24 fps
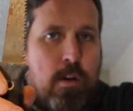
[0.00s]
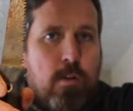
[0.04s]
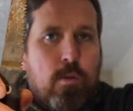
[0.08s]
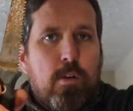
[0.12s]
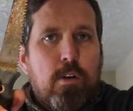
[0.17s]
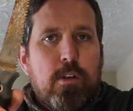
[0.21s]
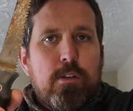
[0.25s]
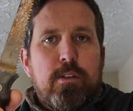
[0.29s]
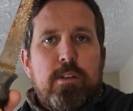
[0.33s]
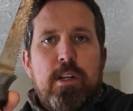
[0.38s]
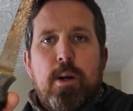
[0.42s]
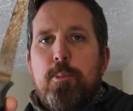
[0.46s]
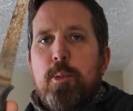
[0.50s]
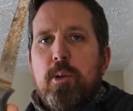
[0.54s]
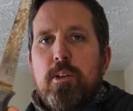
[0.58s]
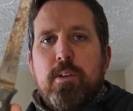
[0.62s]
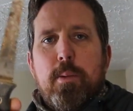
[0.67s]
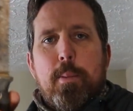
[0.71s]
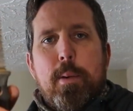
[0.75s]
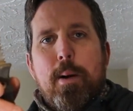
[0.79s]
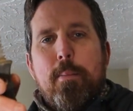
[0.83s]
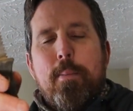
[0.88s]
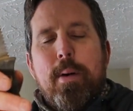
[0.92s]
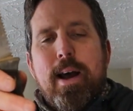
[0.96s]
Real simple.
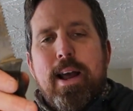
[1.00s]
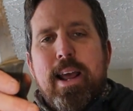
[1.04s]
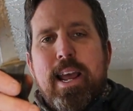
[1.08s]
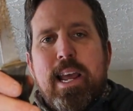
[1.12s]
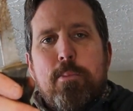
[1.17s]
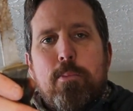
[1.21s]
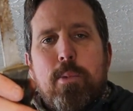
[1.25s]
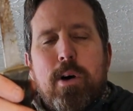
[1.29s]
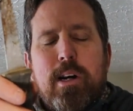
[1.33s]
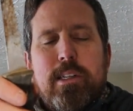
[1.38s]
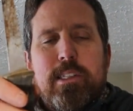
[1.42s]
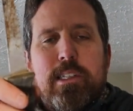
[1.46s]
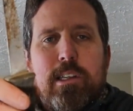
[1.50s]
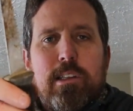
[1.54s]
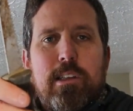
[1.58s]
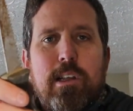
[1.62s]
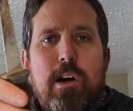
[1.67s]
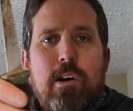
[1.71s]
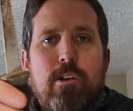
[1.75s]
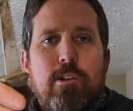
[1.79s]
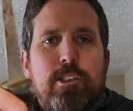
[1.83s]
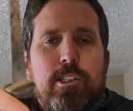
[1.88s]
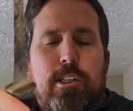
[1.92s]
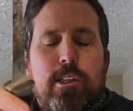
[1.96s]
It's about $8 at
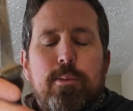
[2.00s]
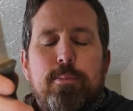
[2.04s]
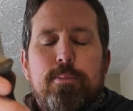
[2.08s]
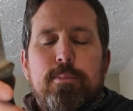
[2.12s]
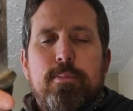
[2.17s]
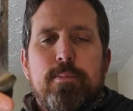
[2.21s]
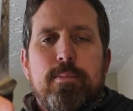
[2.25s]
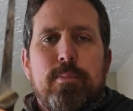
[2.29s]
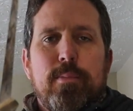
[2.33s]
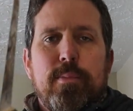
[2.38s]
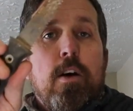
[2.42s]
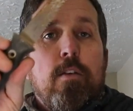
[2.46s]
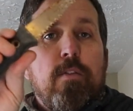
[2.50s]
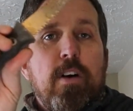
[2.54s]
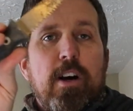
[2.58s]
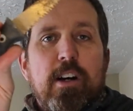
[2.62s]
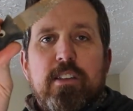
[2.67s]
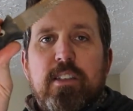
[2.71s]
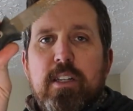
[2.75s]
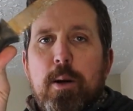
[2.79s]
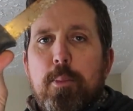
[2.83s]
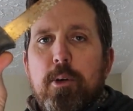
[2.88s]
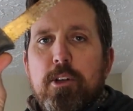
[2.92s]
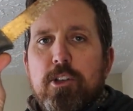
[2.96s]
Lowe's, or very
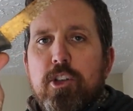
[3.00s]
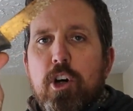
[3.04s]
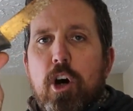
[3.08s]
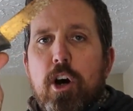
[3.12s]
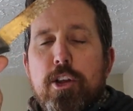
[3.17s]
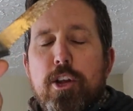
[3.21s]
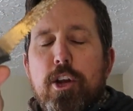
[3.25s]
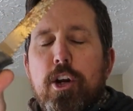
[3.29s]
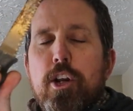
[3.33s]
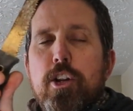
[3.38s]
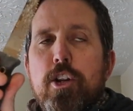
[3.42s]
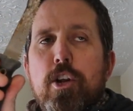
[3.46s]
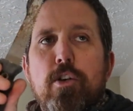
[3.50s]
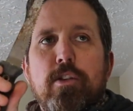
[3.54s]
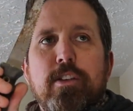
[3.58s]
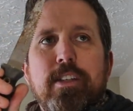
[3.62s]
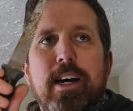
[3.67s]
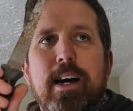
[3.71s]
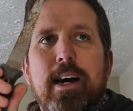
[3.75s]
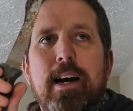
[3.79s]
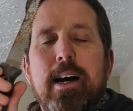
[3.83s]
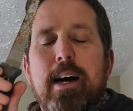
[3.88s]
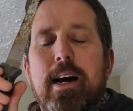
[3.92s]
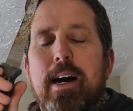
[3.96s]
simple saw. You can use
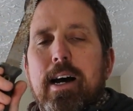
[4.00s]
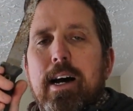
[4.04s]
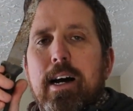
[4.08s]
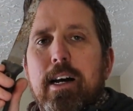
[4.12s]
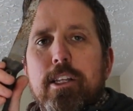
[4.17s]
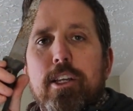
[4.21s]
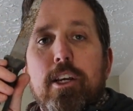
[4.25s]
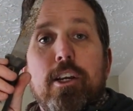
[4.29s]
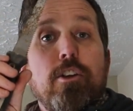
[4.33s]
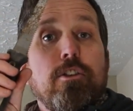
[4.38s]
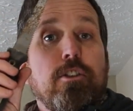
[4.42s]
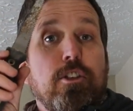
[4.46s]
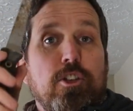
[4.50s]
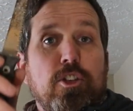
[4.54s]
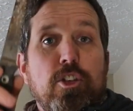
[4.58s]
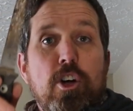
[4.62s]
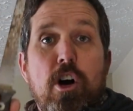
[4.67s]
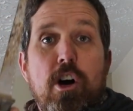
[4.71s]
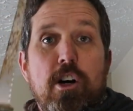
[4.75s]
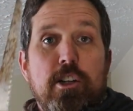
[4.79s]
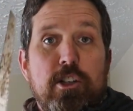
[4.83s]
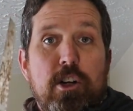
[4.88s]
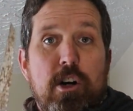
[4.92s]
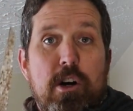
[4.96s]
a
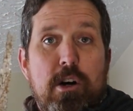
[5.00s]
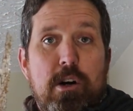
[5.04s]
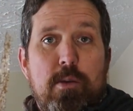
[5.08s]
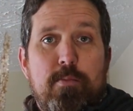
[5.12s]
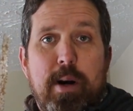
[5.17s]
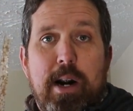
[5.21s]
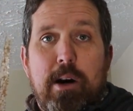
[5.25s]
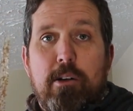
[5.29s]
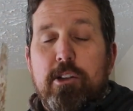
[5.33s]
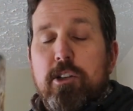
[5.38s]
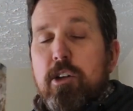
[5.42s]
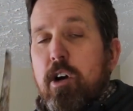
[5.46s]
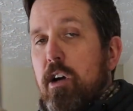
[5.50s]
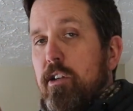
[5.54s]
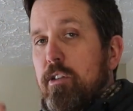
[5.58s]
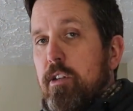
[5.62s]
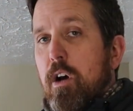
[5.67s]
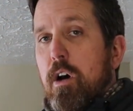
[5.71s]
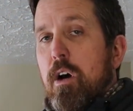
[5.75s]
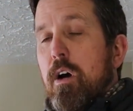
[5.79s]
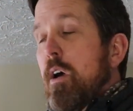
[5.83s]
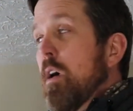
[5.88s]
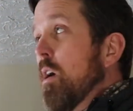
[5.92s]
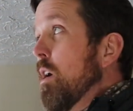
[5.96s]
sawzall, power
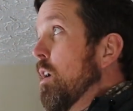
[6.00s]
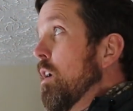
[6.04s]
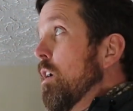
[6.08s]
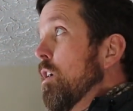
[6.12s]
sawzall.